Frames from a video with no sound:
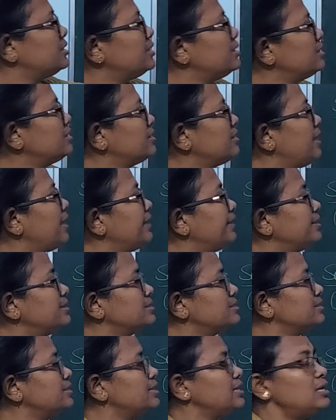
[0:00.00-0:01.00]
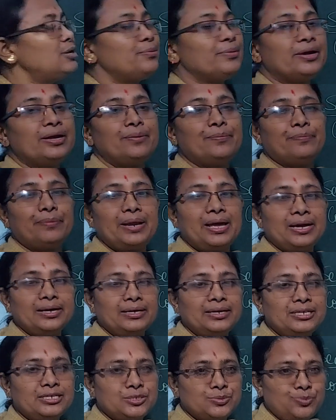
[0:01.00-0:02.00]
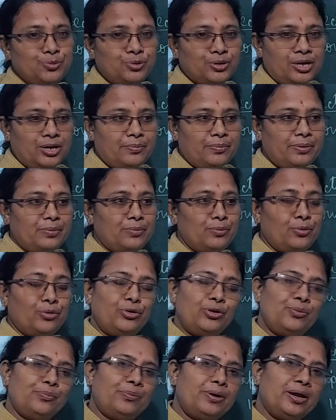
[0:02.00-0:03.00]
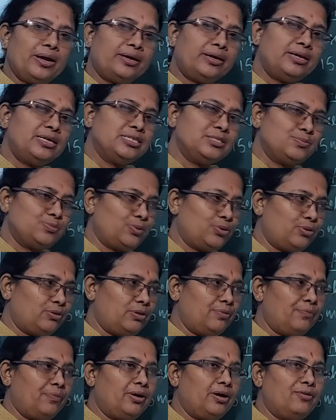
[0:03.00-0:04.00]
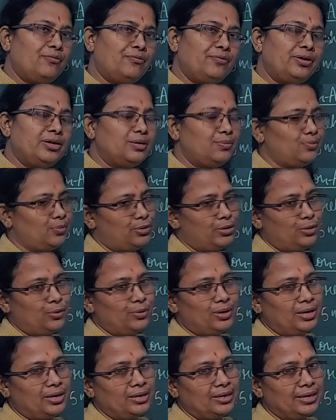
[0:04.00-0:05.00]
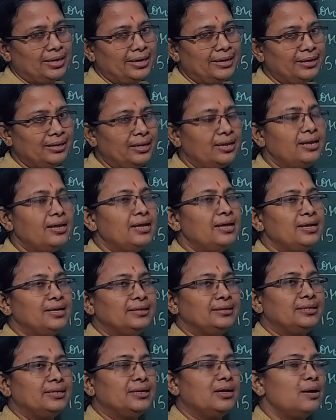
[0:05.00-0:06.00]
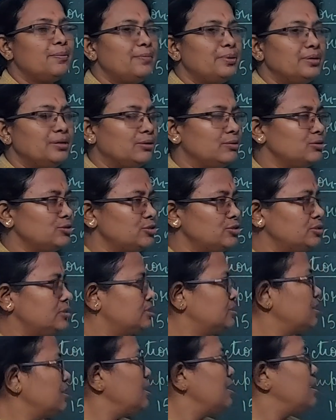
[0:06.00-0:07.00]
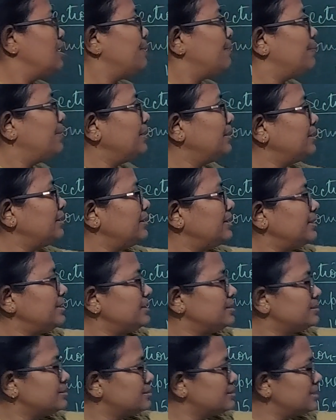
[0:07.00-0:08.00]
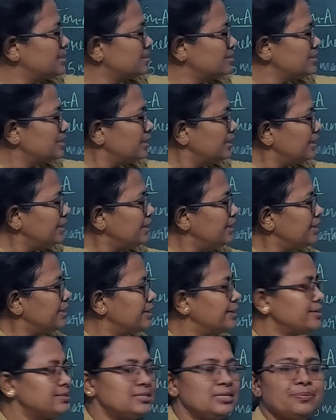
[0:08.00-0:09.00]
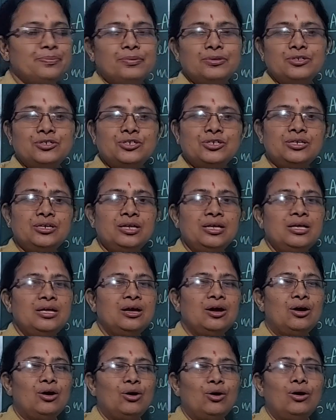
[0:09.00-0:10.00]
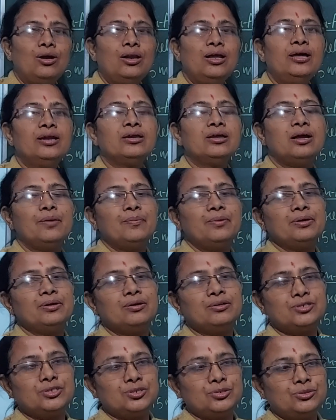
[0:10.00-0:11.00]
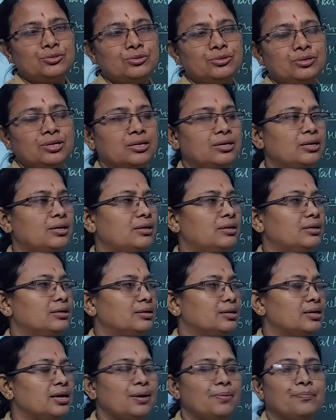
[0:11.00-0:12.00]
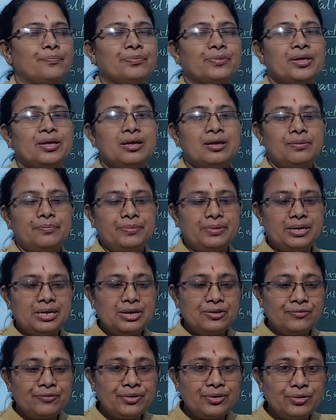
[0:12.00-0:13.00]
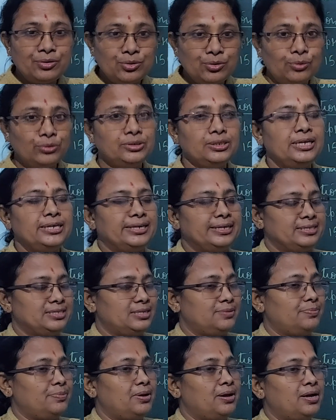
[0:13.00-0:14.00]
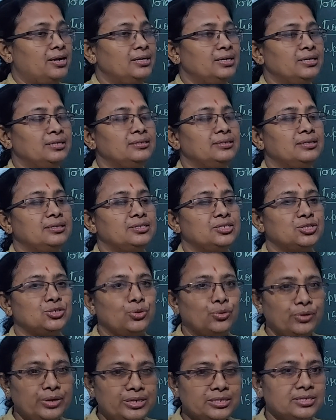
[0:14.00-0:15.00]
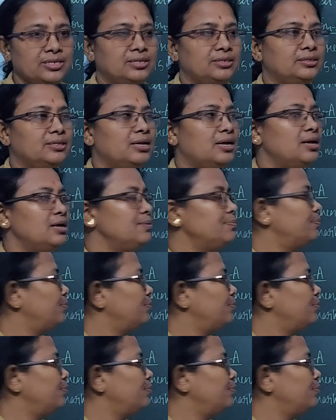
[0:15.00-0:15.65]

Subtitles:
thing, writing skill, you can practice more and more. More you practice, more you perfect, more you can get the common questions. But in the section T literature portion, all are common questions to come. If you know the literature part, the stories and the